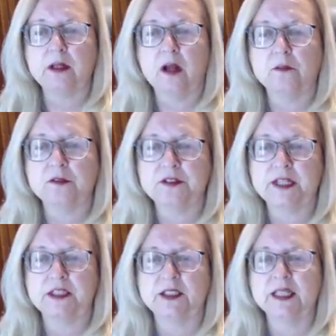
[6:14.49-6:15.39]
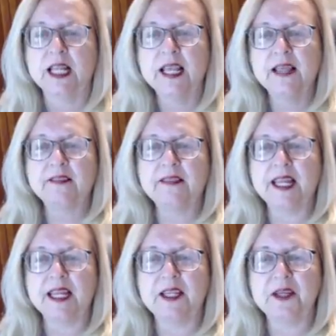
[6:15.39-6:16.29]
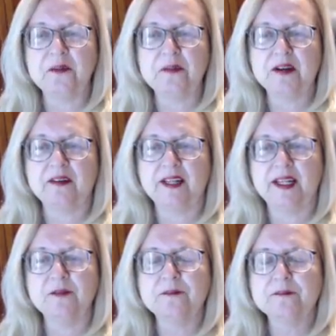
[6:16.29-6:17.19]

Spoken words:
conversation. Thank you, Marilyn.